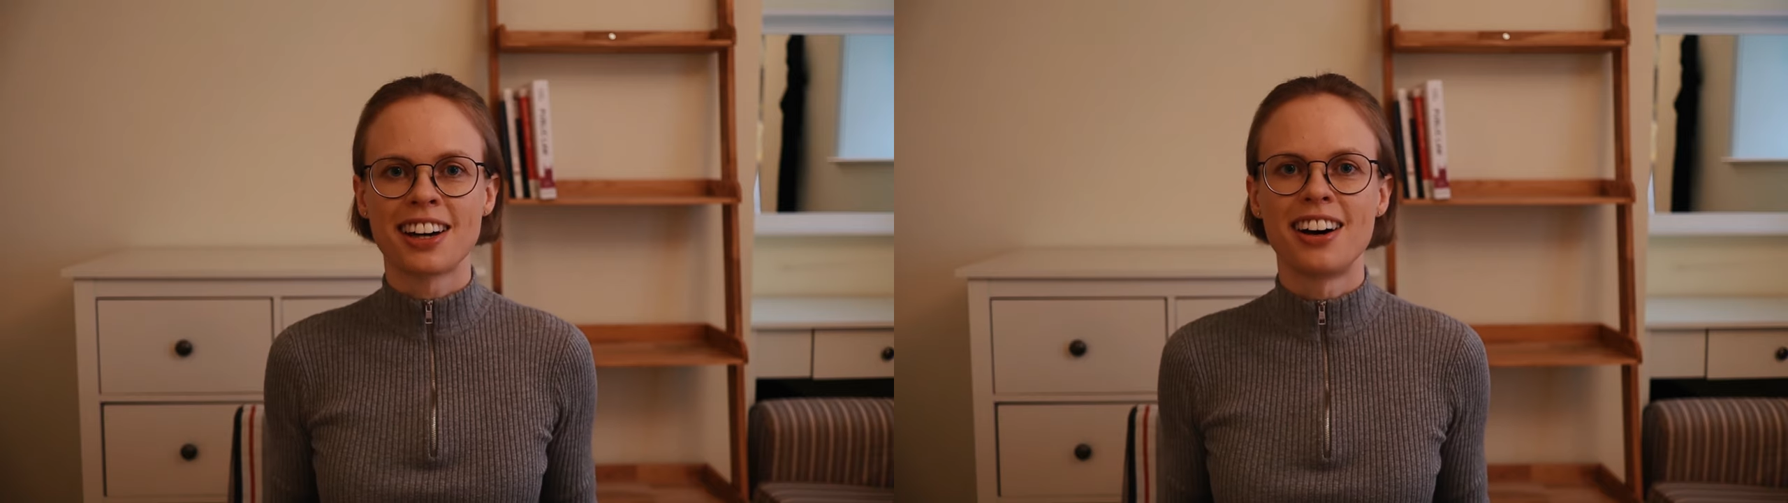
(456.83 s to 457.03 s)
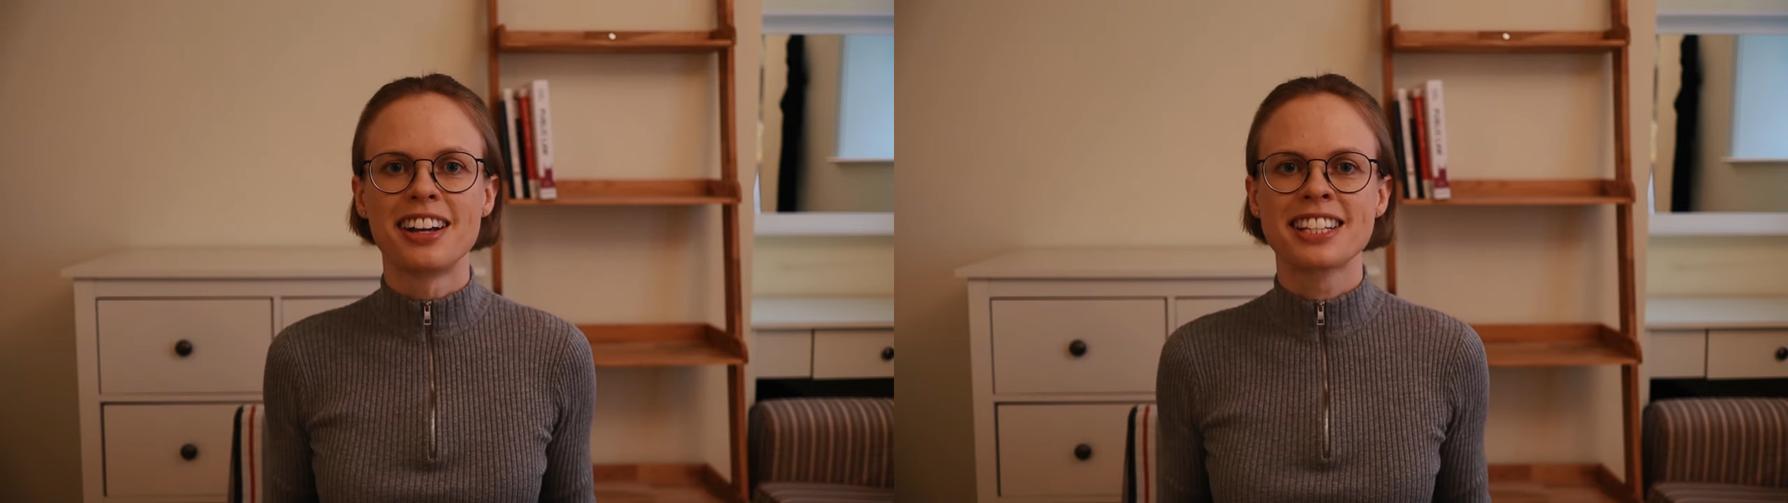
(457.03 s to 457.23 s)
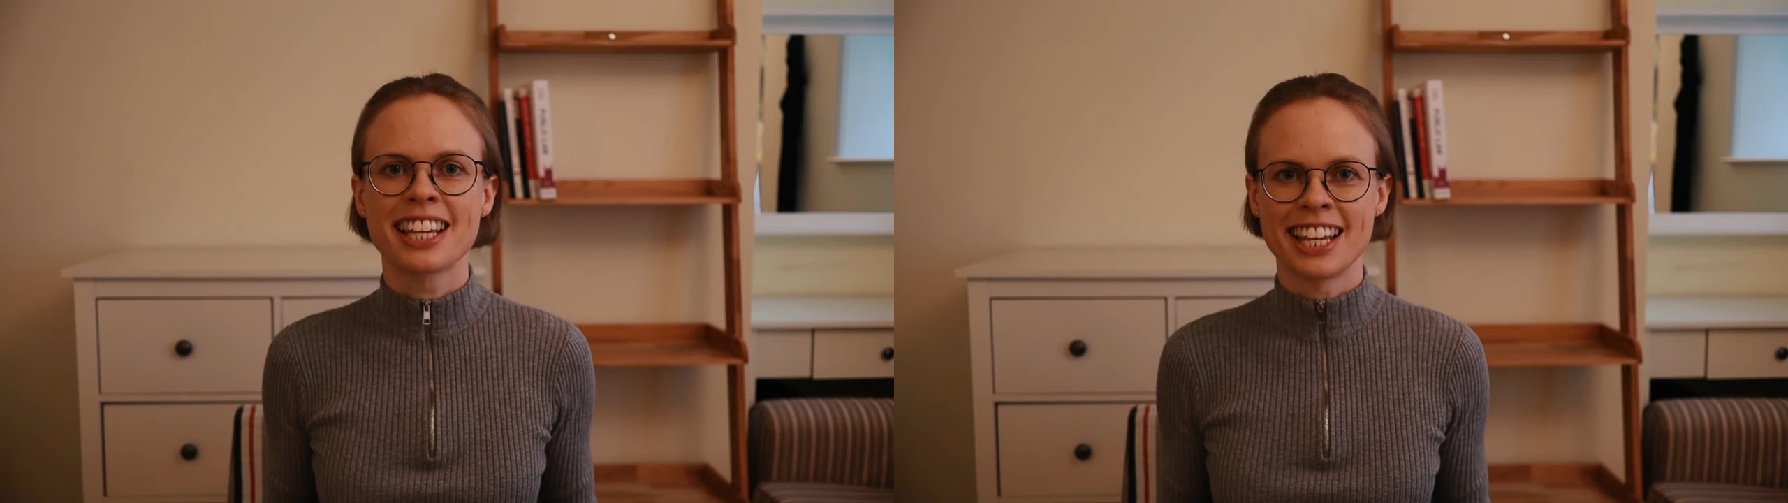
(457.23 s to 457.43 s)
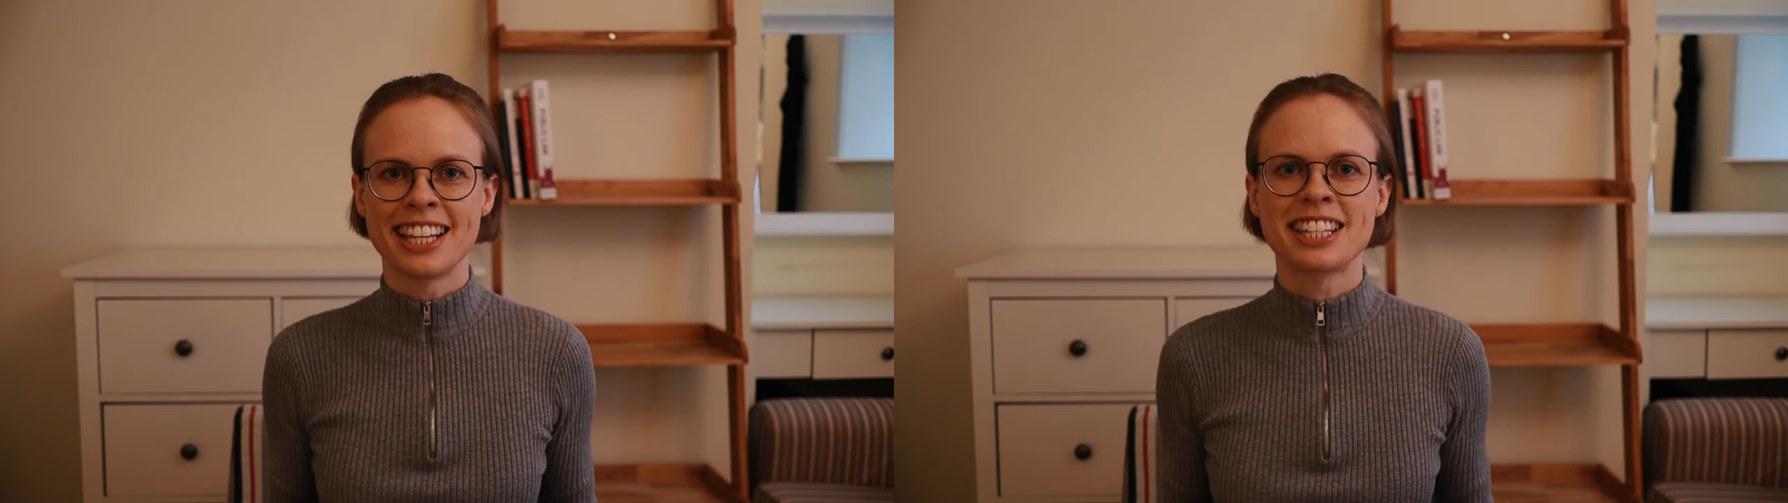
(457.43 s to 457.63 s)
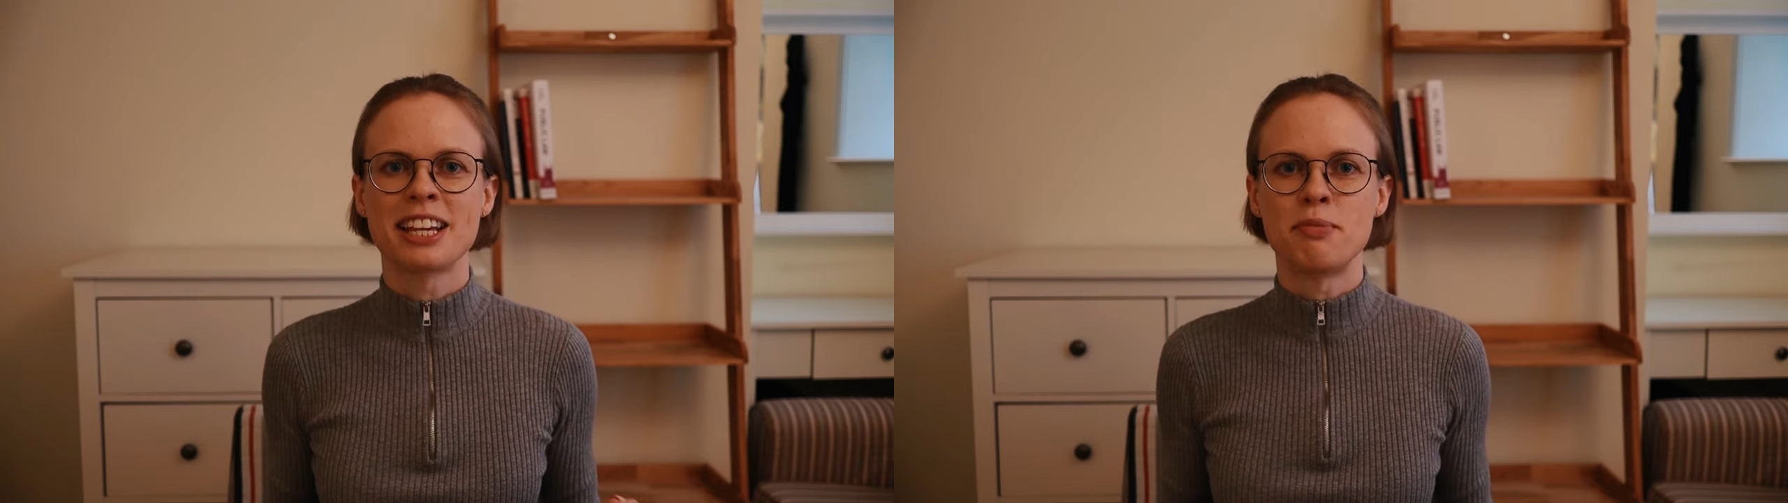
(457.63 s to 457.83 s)
task
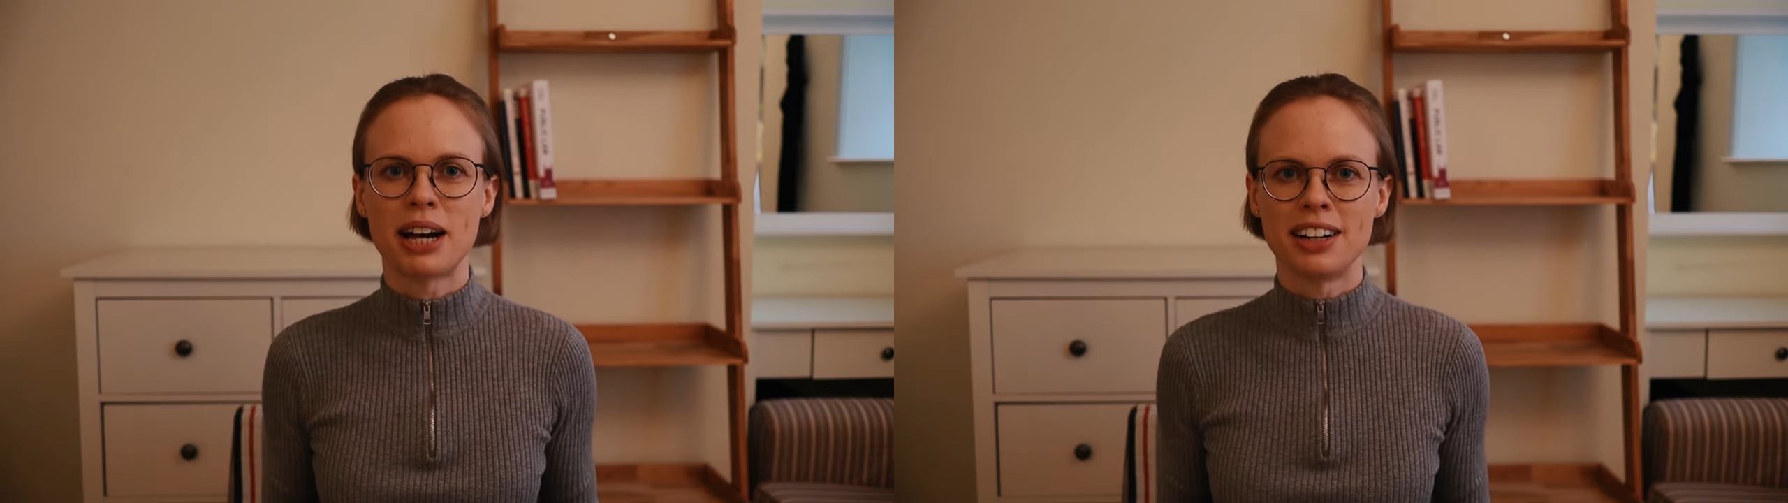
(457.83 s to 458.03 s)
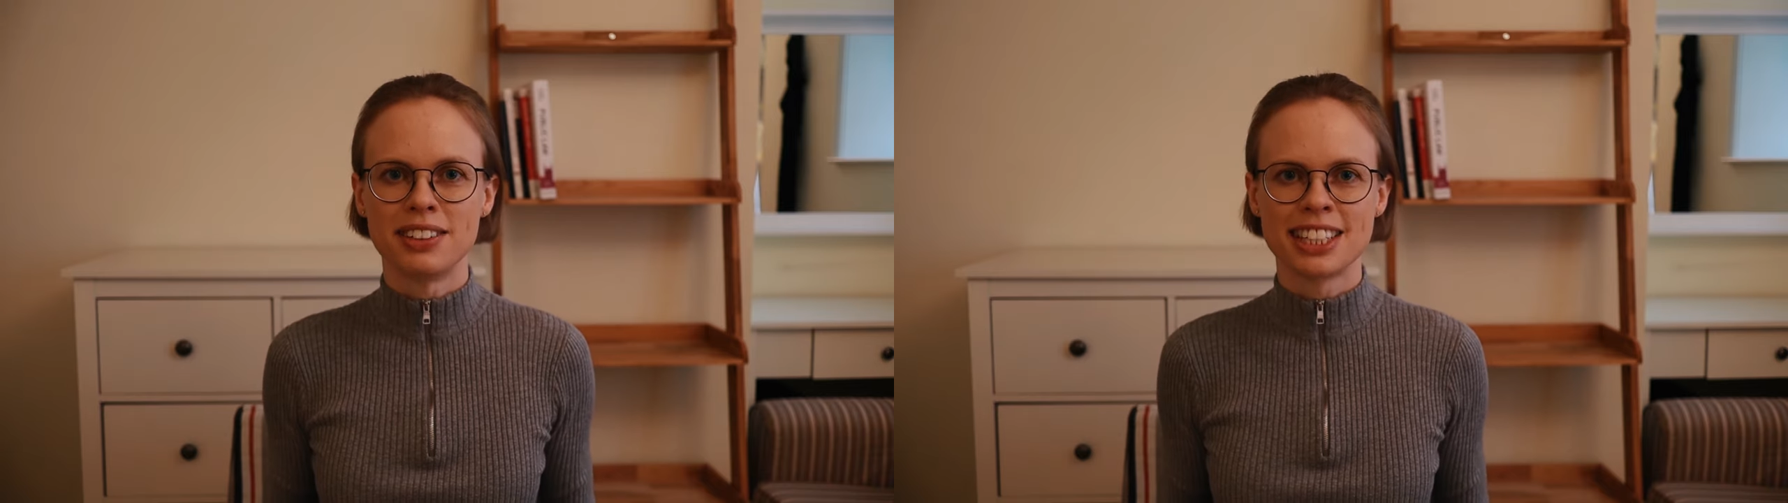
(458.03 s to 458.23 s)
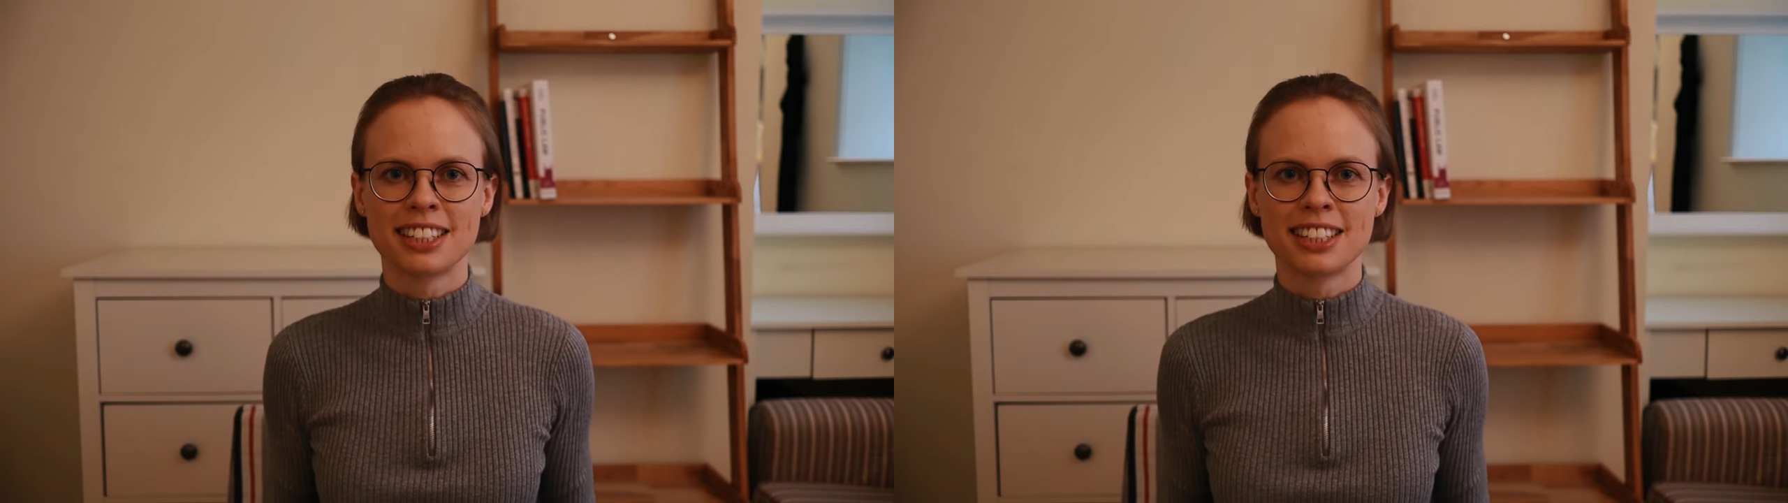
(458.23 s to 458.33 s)
is about.